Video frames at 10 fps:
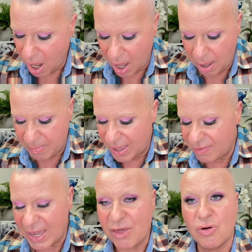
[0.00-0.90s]
um,
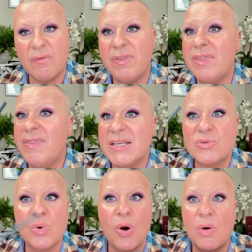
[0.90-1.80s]
either
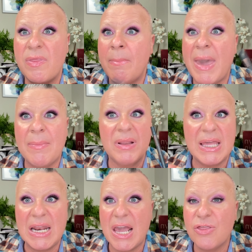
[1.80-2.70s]
this one or the
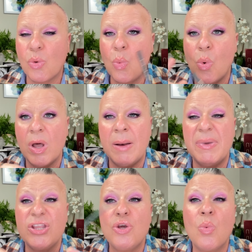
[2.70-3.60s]
Maybelline, either one,
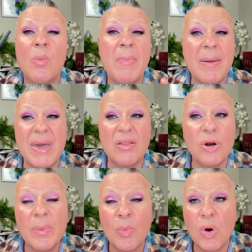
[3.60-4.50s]
but you want maybe a
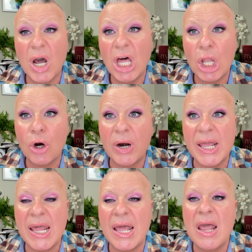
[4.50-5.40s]
little bit more color
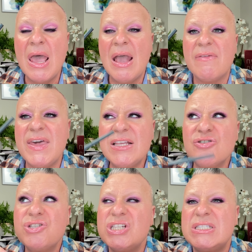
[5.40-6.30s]
in it. These
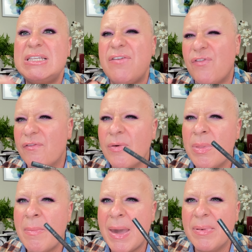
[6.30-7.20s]
are just different from
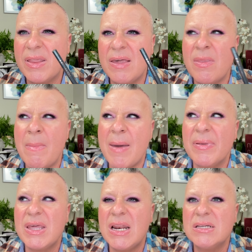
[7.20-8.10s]
the Maybelline. The
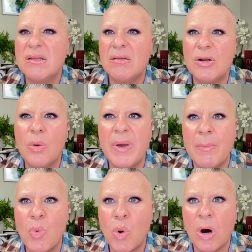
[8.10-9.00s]
Maybelline is a little bit
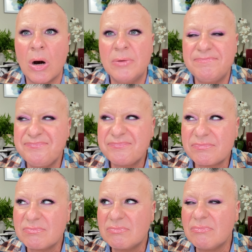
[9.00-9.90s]
more
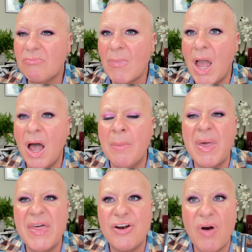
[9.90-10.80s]
um,
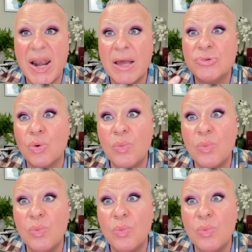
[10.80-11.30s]
they dry down to a